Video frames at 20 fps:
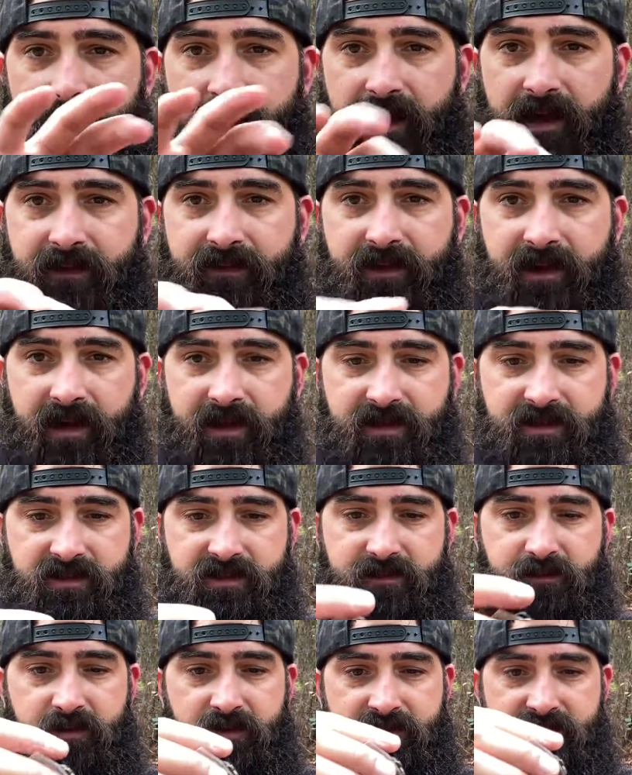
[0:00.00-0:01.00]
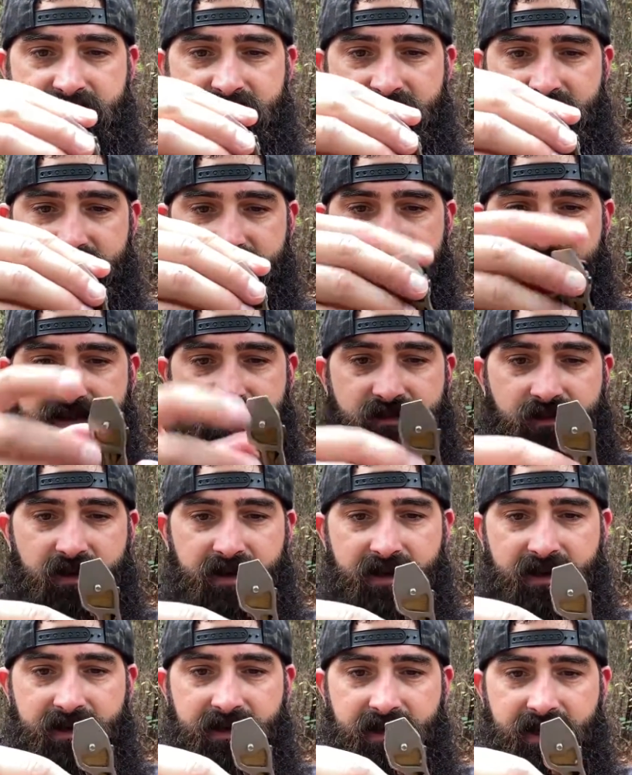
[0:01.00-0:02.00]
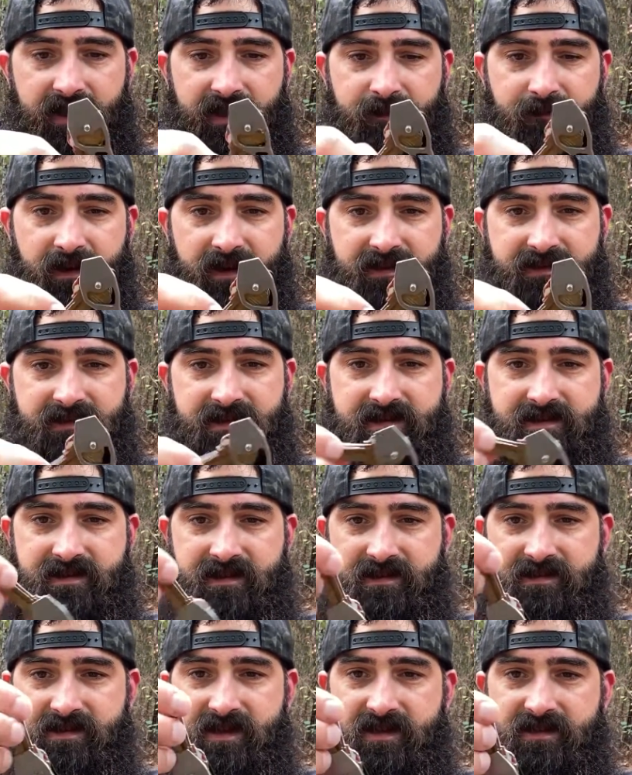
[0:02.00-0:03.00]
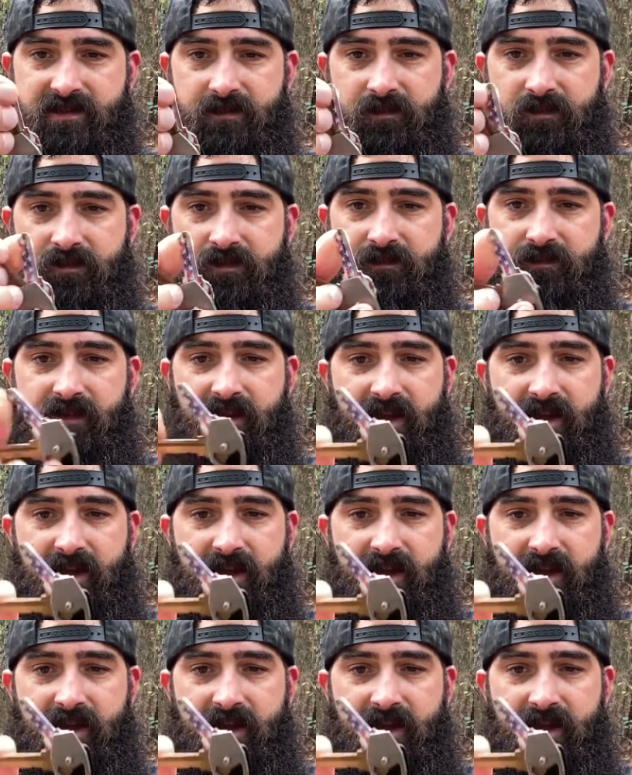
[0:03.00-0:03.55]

and then I can just push these this way, and it makes these accessible,